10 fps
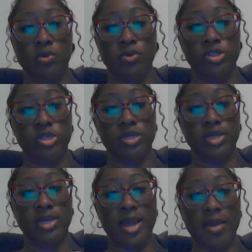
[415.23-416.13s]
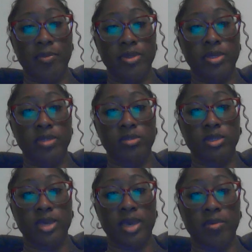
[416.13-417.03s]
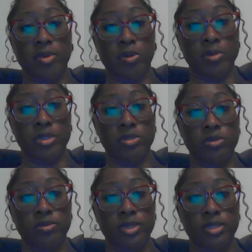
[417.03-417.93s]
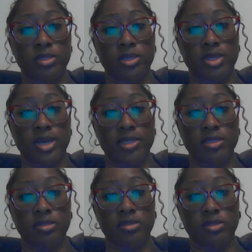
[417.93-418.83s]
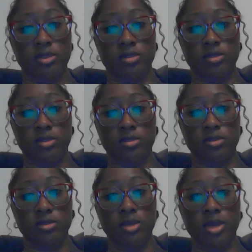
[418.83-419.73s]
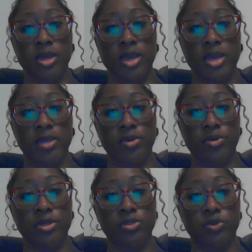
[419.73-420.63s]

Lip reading: which did not begin to gain momentum until the 1960s and increased